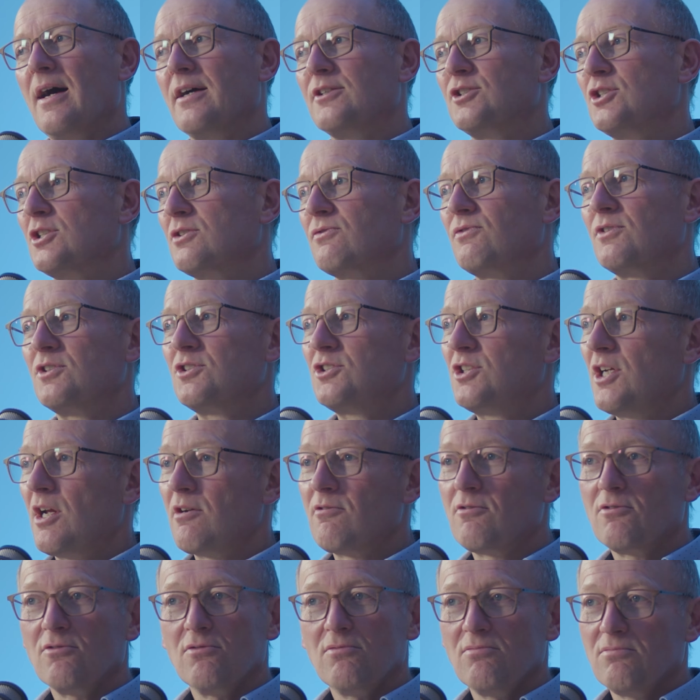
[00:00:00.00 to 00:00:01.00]
just for
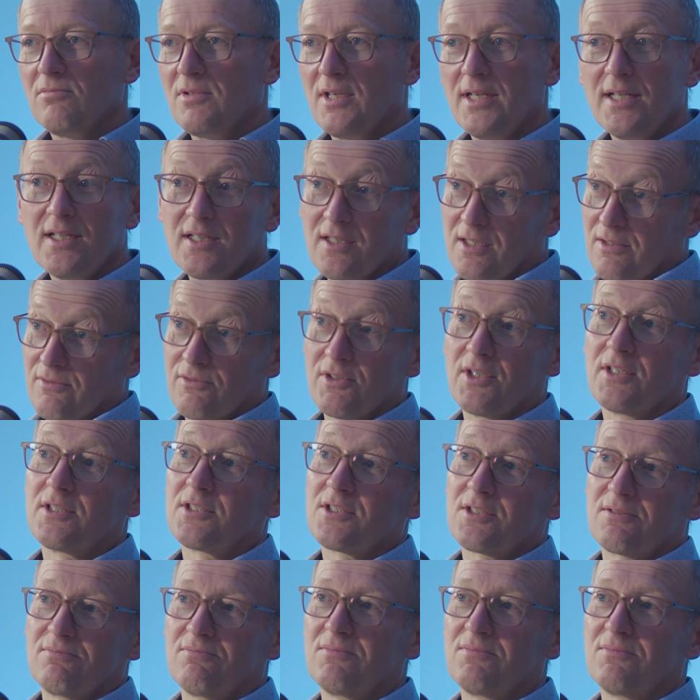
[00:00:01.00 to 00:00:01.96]
general legal advice.